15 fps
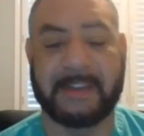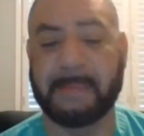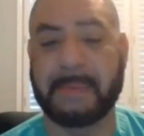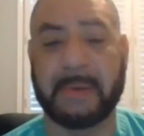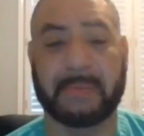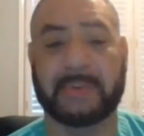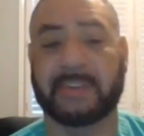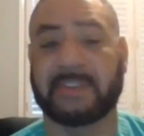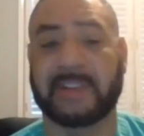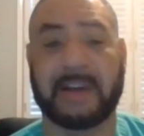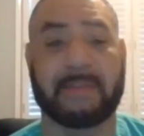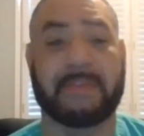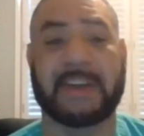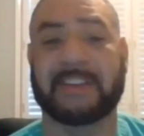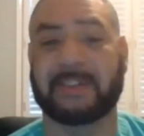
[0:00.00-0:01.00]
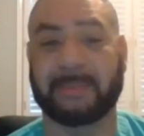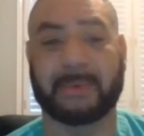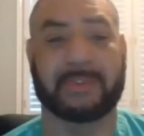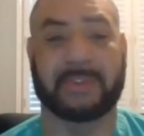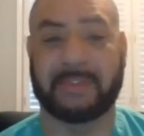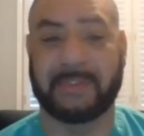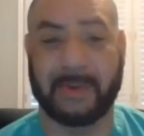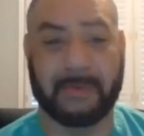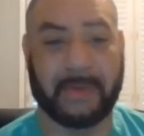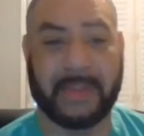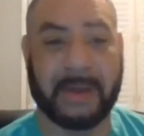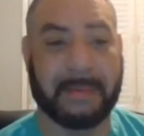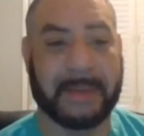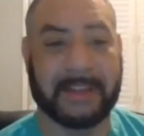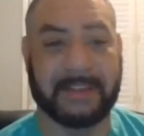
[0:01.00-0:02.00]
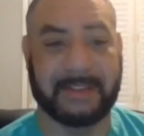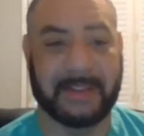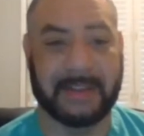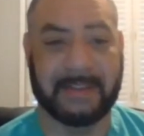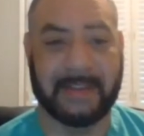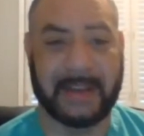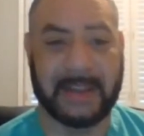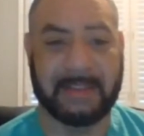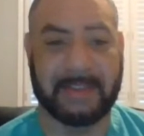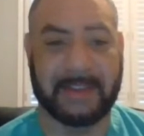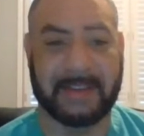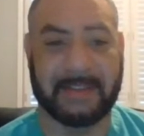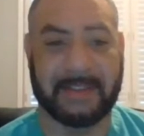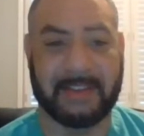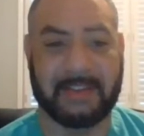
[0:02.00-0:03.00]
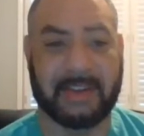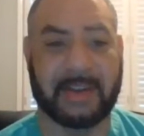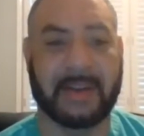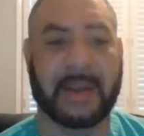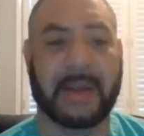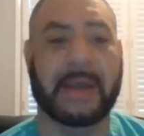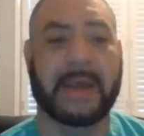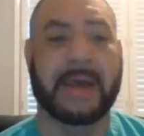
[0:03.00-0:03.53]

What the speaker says: Some people just love vegetables, and so for them it's an easy decision.